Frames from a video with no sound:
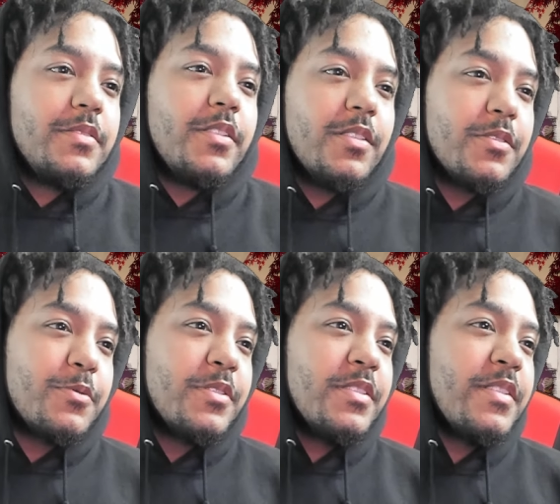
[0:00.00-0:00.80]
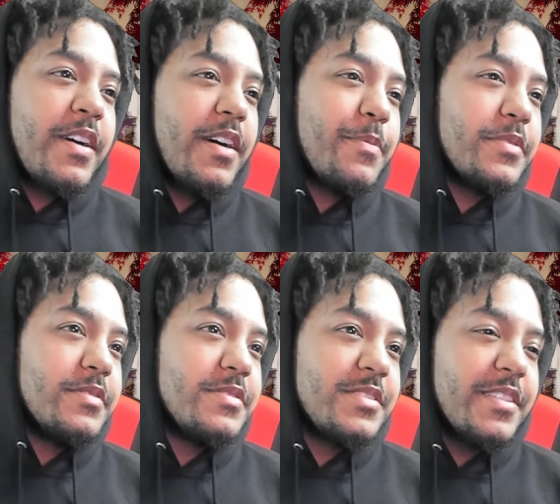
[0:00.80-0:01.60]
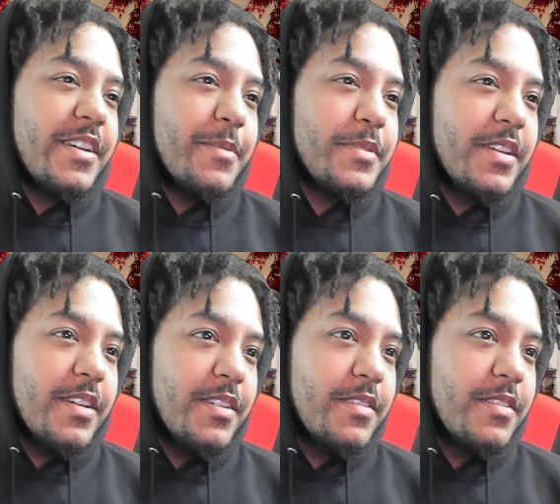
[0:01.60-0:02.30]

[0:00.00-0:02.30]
Dog, what happened to MK?